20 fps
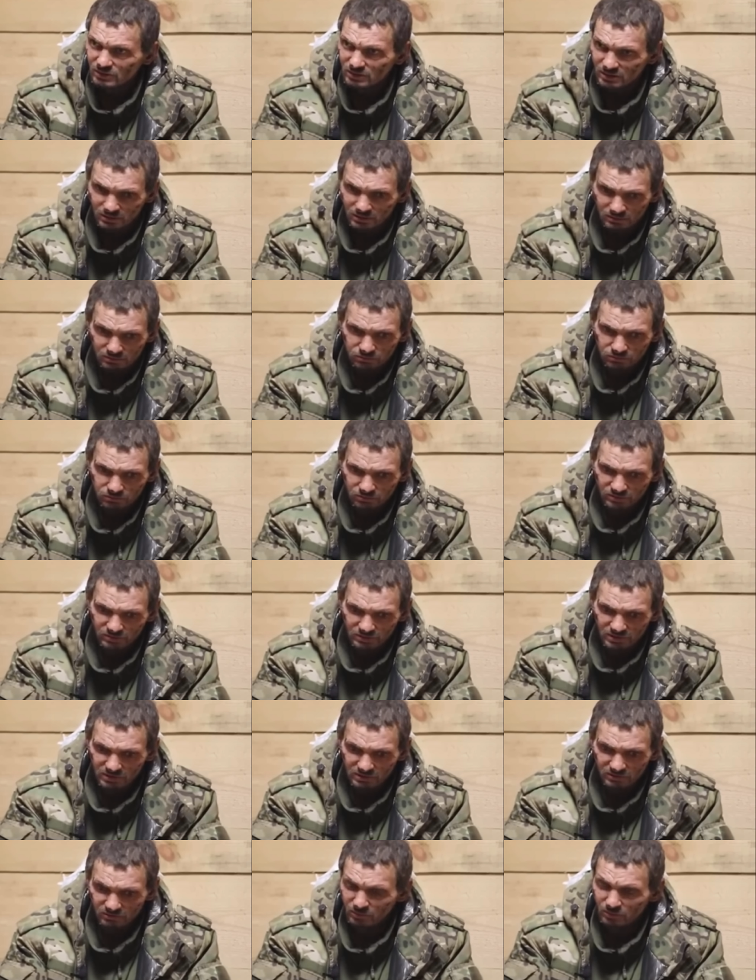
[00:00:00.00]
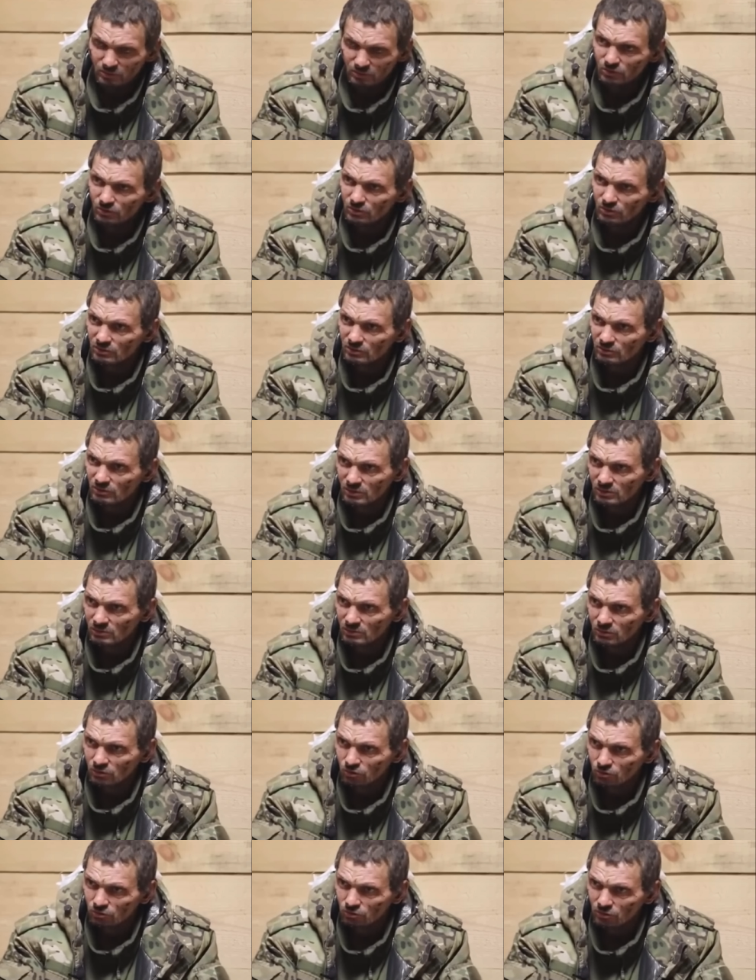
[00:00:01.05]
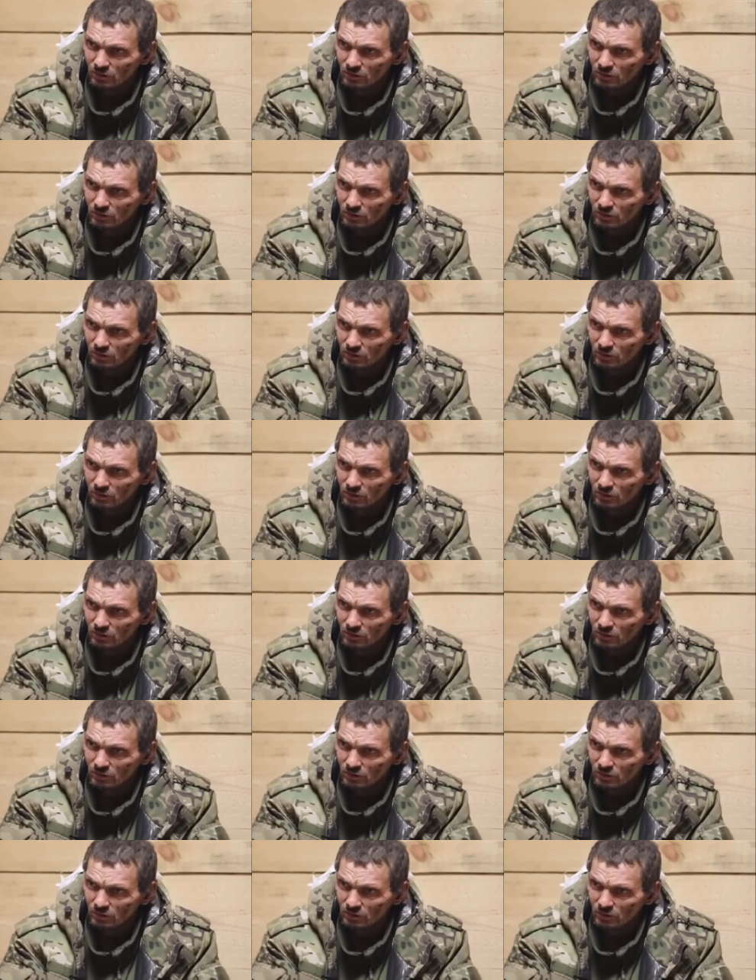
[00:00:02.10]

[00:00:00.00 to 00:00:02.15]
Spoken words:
even though I couldn't handle it as a child.